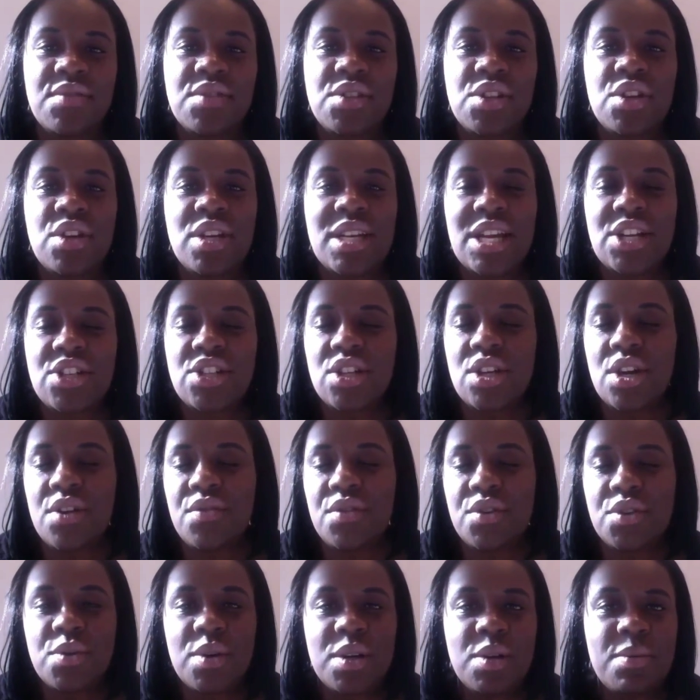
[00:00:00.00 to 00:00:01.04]
So you can actually go
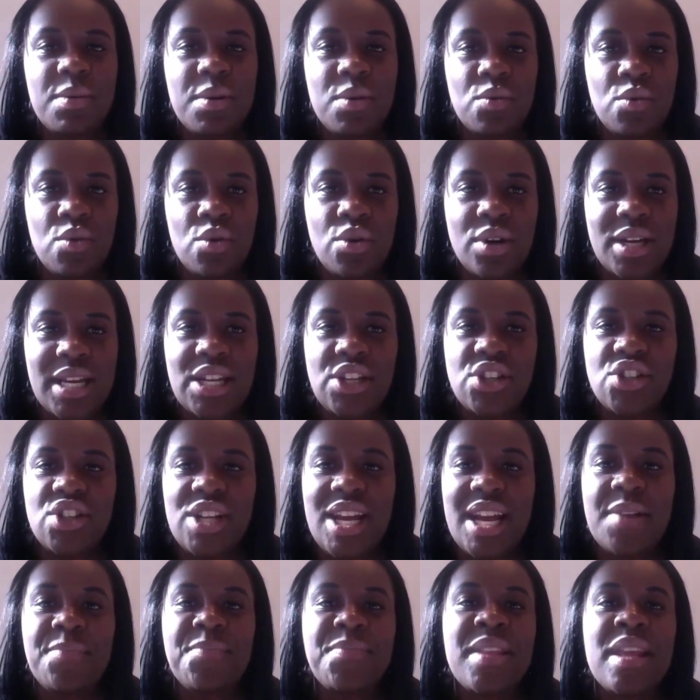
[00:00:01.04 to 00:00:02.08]
for a 20-minute walk each
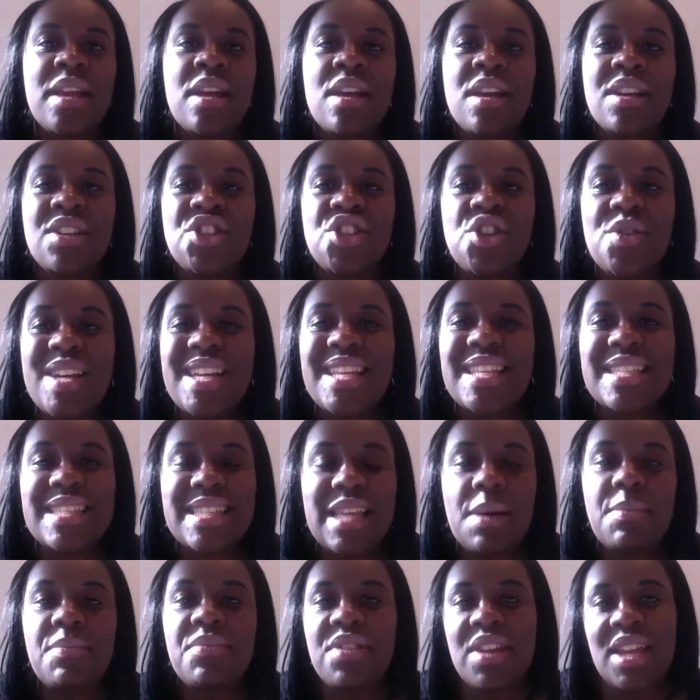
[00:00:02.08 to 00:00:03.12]
day, doing
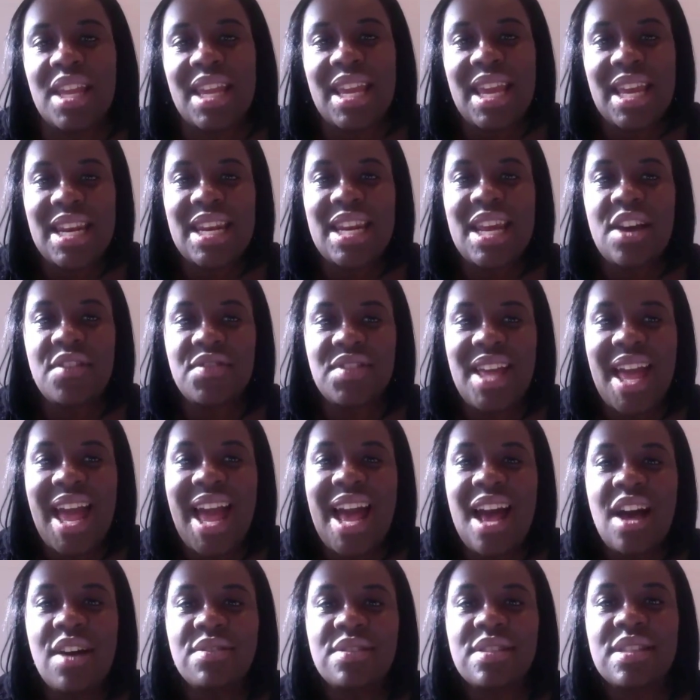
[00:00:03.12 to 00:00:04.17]
something, getting out of the
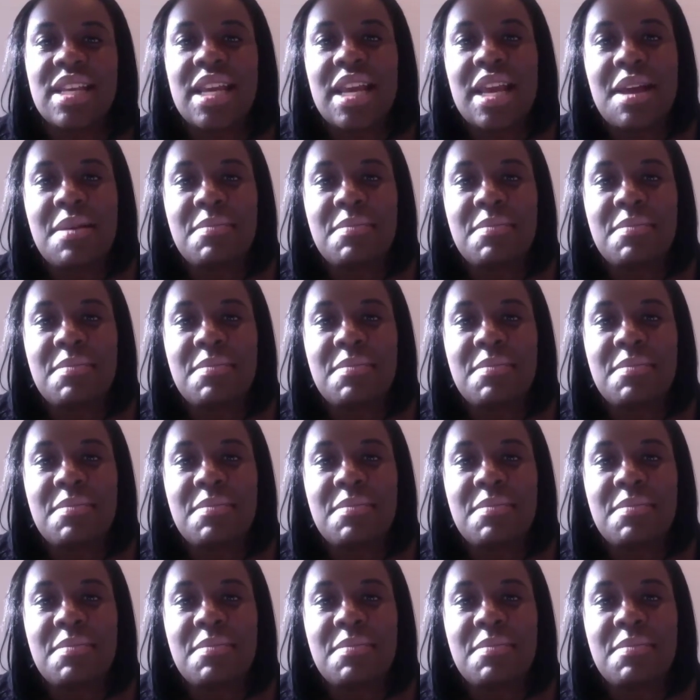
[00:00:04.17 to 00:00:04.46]
house.